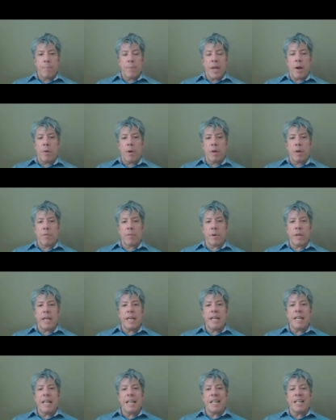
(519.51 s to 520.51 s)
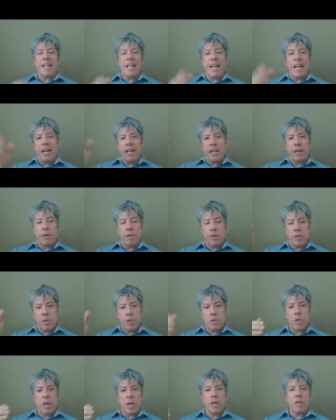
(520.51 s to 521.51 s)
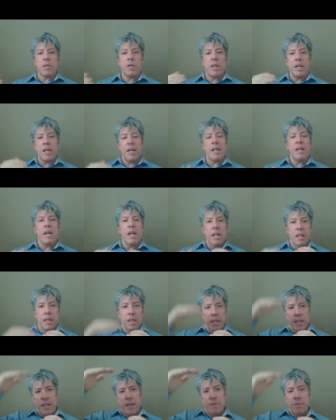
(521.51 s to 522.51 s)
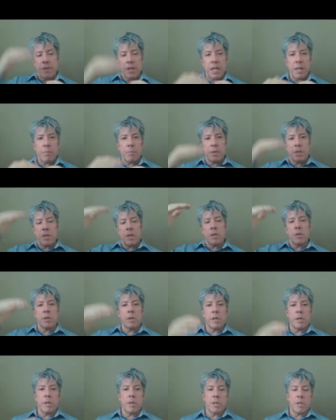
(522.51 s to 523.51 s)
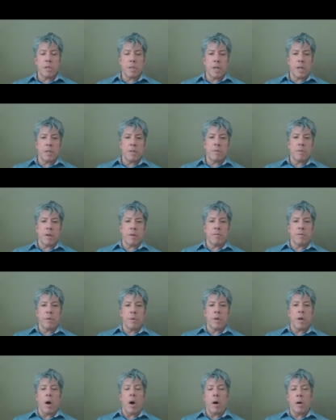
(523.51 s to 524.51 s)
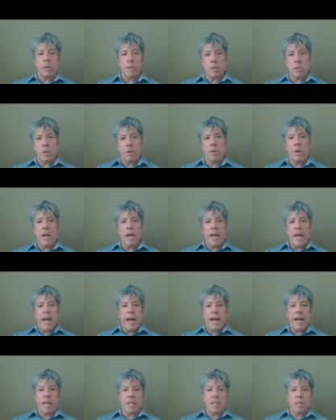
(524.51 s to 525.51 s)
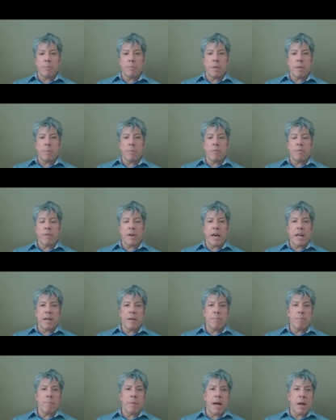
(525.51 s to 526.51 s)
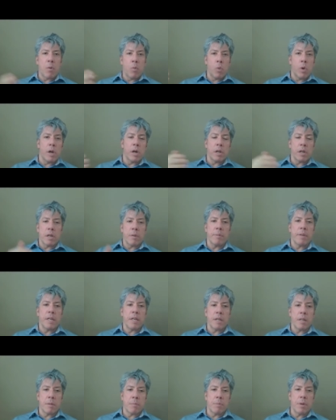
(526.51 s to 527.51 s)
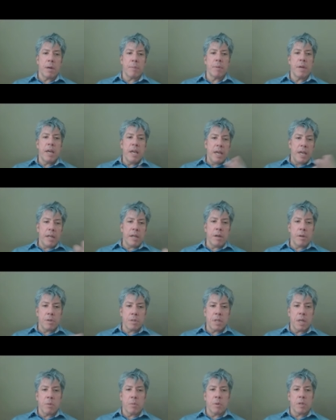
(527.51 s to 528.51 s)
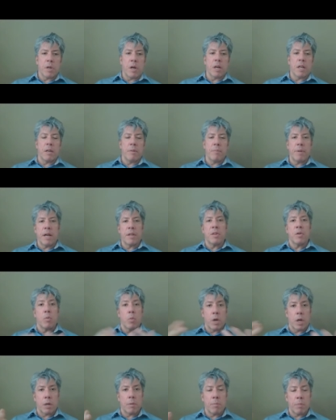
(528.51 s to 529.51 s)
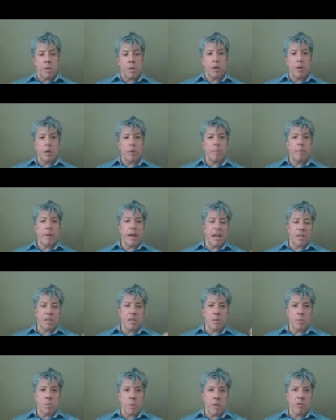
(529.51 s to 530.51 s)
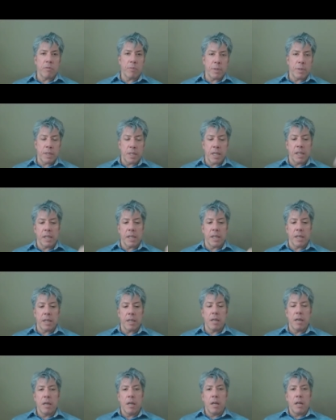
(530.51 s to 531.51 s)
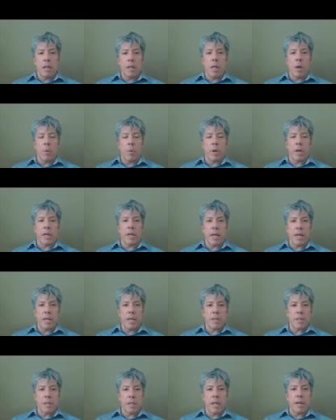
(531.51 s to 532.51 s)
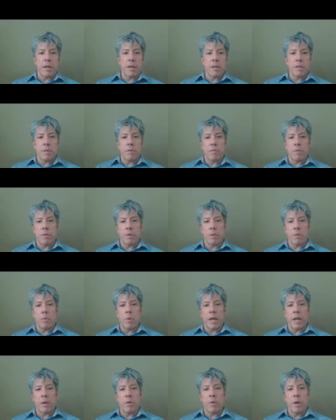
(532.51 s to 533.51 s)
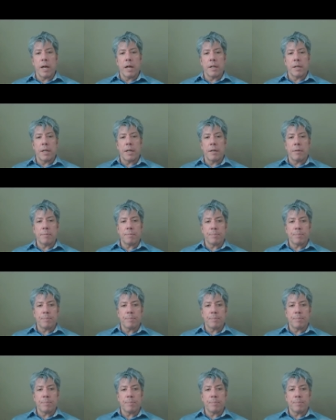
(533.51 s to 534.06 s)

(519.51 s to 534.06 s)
However, any kinetic energy change and any lift, any potential energy change of that fluid also has to be provided by work coming into the pump. And understand we're talking about the work per unit mass. That's why we've been dealing in lowercase letters for quite a while now.